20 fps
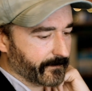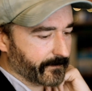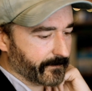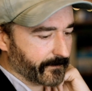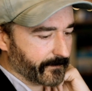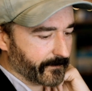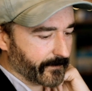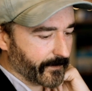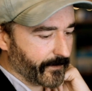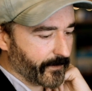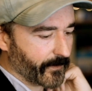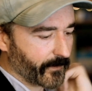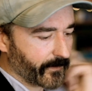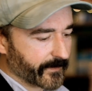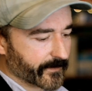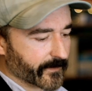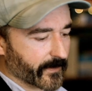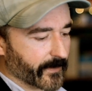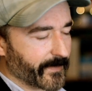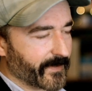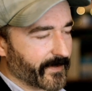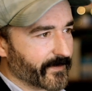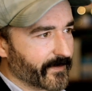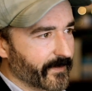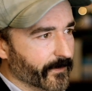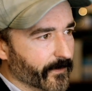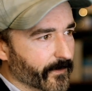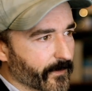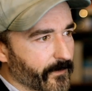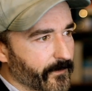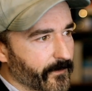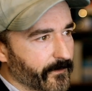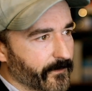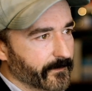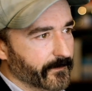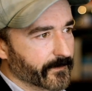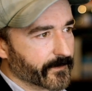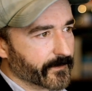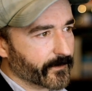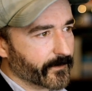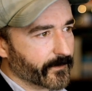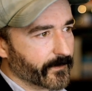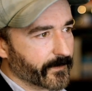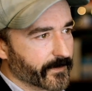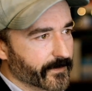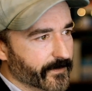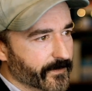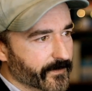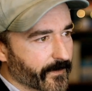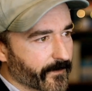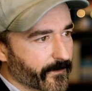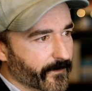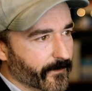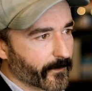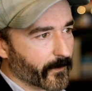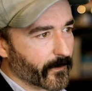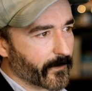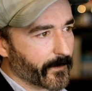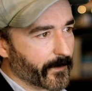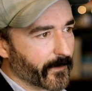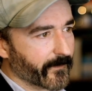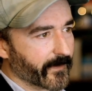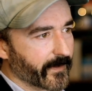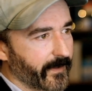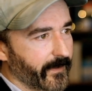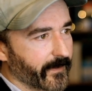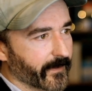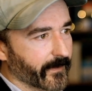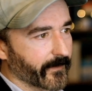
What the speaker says: null is going to be 0, so we're just going to throw them over here